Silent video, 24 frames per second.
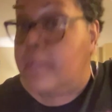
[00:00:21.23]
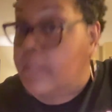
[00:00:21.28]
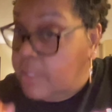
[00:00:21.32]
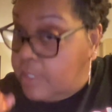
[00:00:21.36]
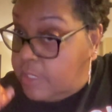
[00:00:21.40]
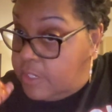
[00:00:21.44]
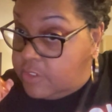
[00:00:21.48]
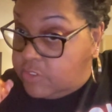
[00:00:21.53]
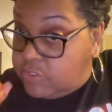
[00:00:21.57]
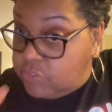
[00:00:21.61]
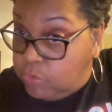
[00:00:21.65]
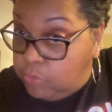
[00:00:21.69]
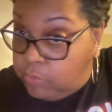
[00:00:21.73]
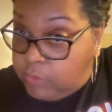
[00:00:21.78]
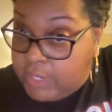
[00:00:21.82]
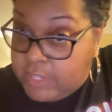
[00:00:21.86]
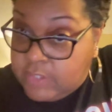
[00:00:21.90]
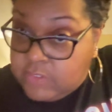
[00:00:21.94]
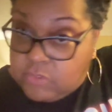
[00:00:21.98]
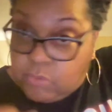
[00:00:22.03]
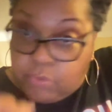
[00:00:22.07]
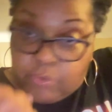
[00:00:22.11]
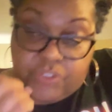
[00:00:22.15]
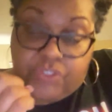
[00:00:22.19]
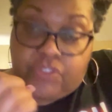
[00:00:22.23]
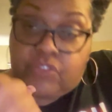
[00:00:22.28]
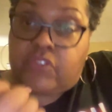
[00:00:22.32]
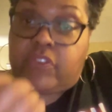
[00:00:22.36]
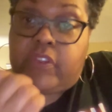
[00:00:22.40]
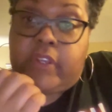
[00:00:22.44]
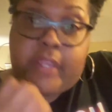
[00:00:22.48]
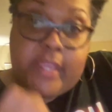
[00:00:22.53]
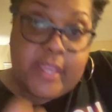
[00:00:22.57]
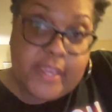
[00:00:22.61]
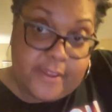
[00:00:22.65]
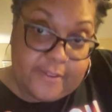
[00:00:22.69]
It is grace which
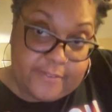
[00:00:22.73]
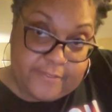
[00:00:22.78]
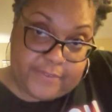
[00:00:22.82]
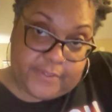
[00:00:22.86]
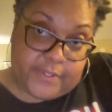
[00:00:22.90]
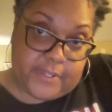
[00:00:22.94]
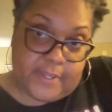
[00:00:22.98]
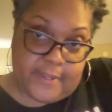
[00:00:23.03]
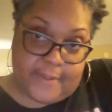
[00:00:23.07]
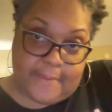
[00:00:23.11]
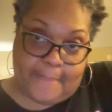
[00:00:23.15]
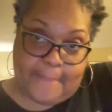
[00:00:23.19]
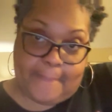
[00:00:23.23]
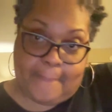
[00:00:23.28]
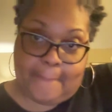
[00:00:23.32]
is a gift.